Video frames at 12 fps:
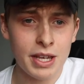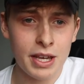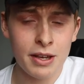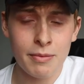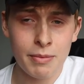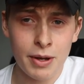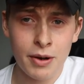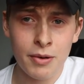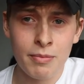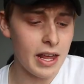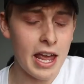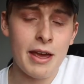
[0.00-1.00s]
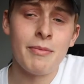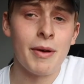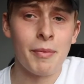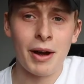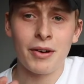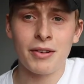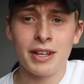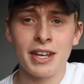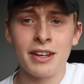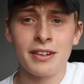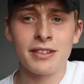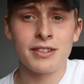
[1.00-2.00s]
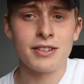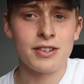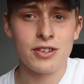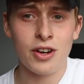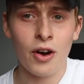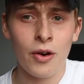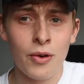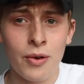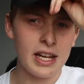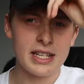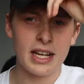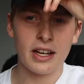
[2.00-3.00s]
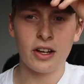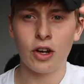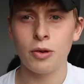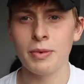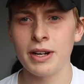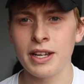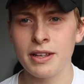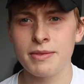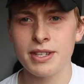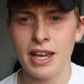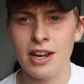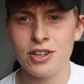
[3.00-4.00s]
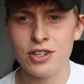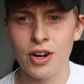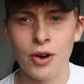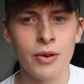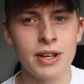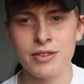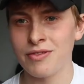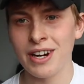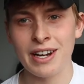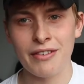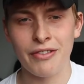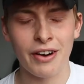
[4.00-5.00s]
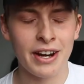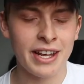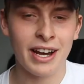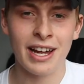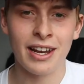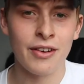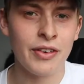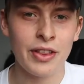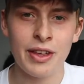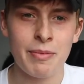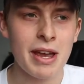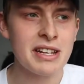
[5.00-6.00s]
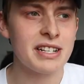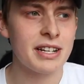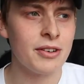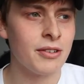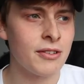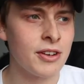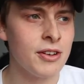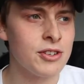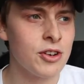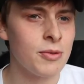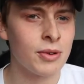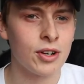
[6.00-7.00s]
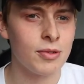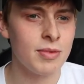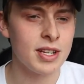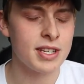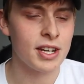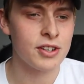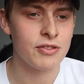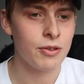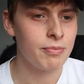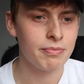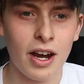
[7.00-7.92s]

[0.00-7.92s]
Key and Peele, him and Michael Keegan's show. It's like a comedy sketch show. It's really funny. I love it. They're basically all on YouTube, on Comedy Central.